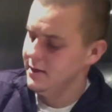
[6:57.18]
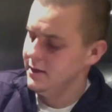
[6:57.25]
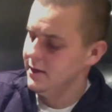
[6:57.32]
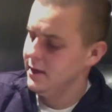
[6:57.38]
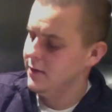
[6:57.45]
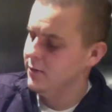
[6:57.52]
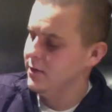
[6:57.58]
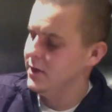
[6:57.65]

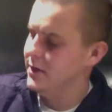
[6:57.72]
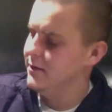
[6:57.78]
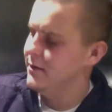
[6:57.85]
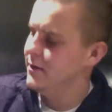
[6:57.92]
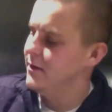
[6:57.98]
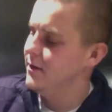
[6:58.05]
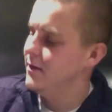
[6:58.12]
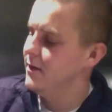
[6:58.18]
They will
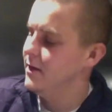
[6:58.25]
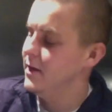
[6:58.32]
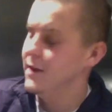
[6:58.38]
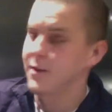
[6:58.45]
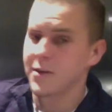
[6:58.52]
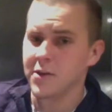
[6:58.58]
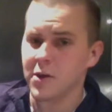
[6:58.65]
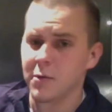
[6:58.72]
get
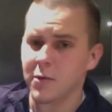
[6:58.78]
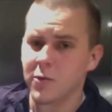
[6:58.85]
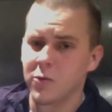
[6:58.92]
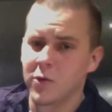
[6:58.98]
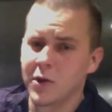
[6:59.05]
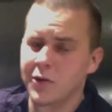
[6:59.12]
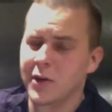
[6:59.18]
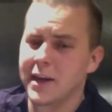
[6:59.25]
the number
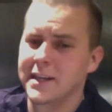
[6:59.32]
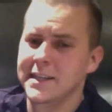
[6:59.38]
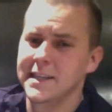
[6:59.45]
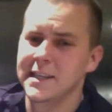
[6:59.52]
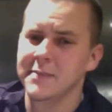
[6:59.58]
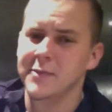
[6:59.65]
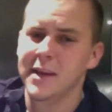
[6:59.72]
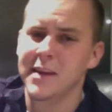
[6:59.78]
1 ranked
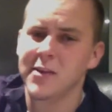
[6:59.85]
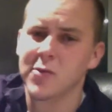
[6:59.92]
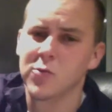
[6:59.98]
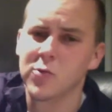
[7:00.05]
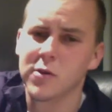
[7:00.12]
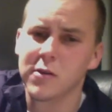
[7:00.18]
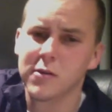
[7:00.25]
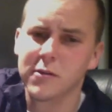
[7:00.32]
team in
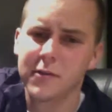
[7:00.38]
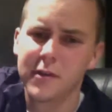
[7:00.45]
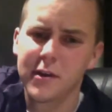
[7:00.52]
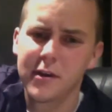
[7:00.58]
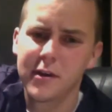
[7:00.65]
the world,